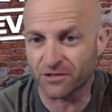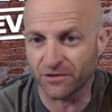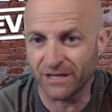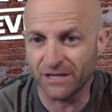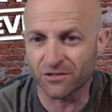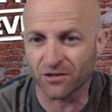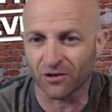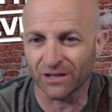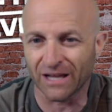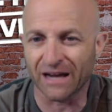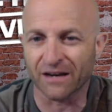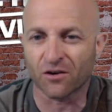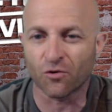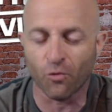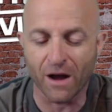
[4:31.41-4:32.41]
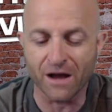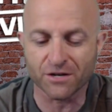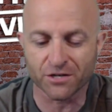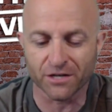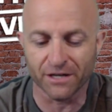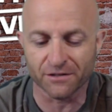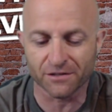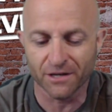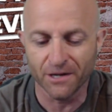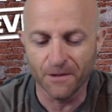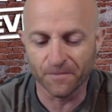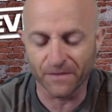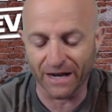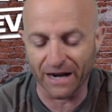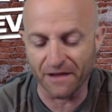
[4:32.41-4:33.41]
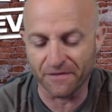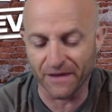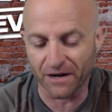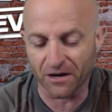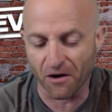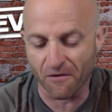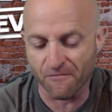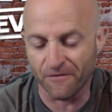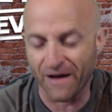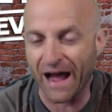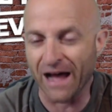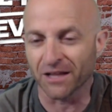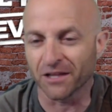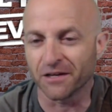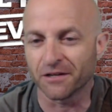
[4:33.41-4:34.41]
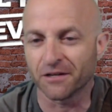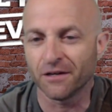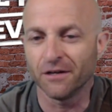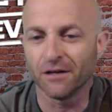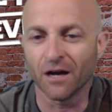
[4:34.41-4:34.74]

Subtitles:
And these are a lot of questions that I think are valid,